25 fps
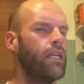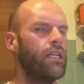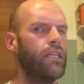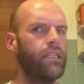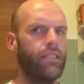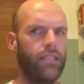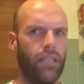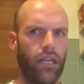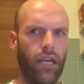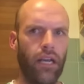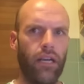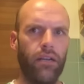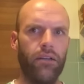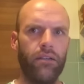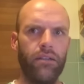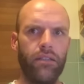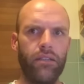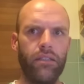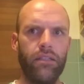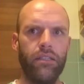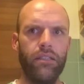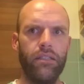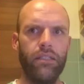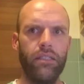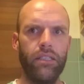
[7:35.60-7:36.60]
So,
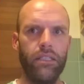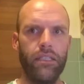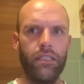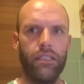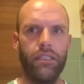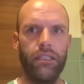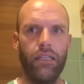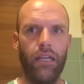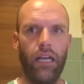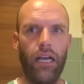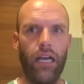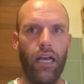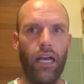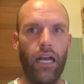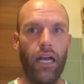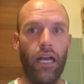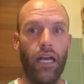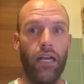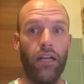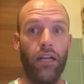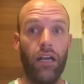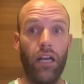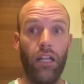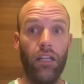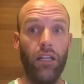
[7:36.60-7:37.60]
uh,
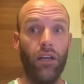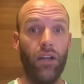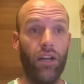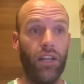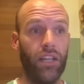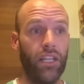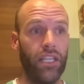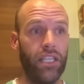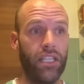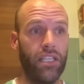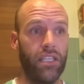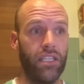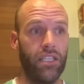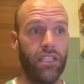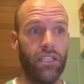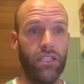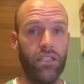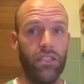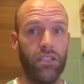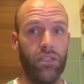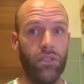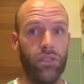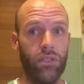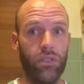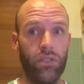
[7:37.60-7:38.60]
a lot of this,
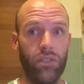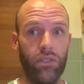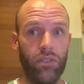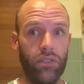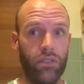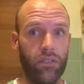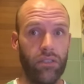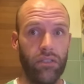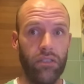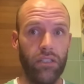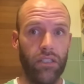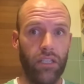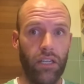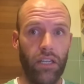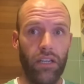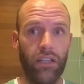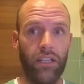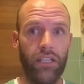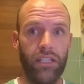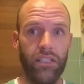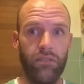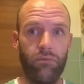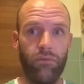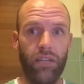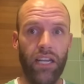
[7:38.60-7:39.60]
you
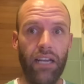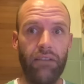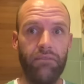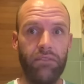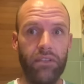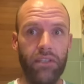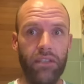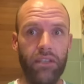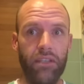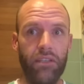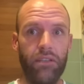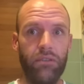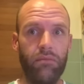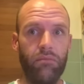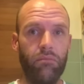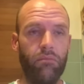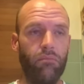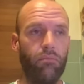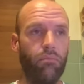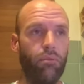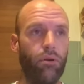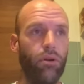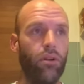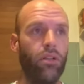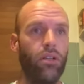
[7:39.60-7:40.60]
know, we have to
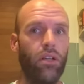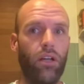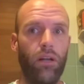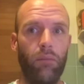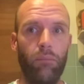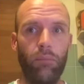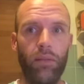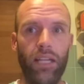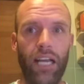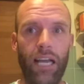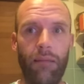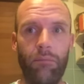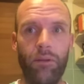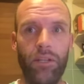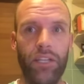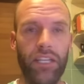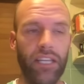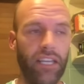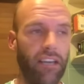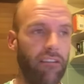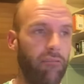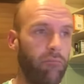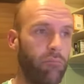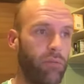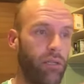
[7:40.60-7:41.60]
put a lot of blame on the
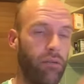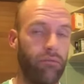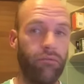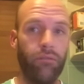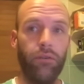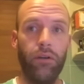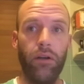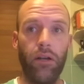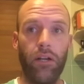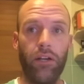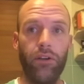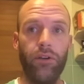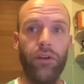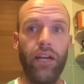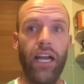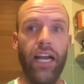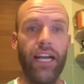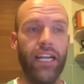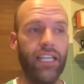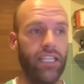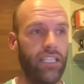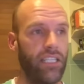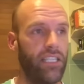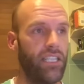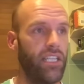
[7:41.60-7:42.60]
government for
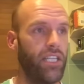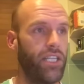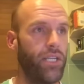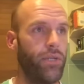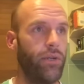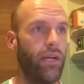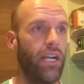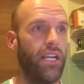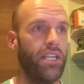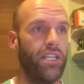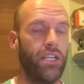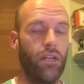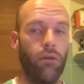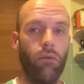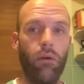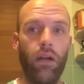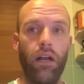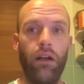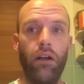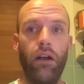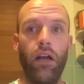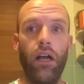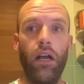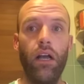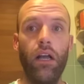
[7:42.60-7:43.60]
creating the situation
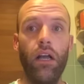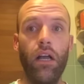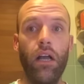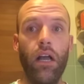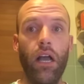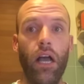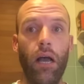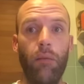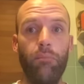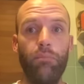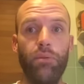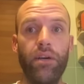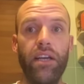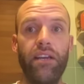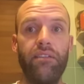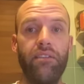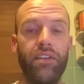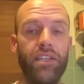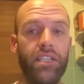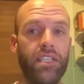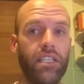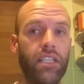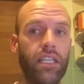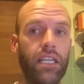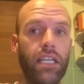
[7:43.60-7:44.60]
where a, a
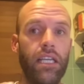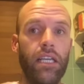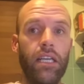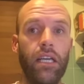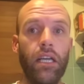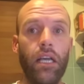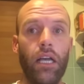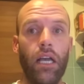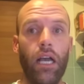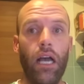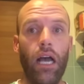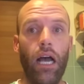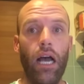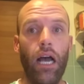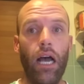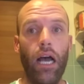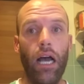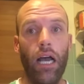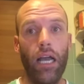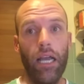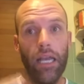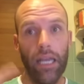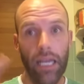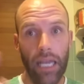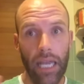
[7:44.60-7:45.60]
previously
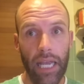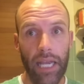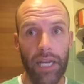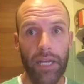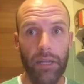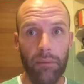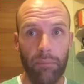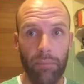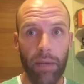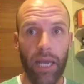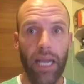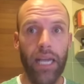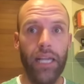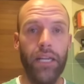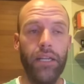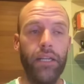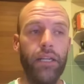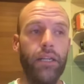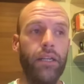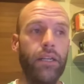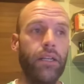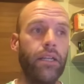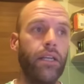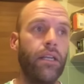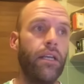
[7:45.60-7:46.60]
uh,
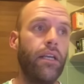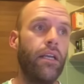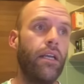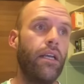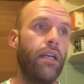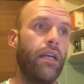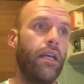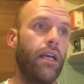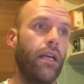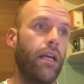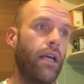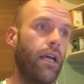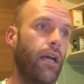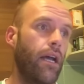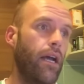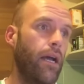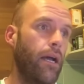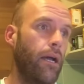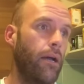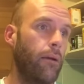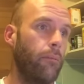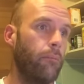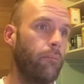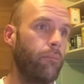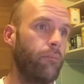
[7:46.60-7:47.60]
independent
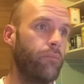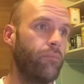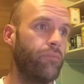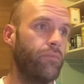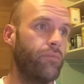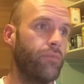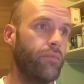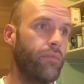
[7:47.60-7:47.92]
um,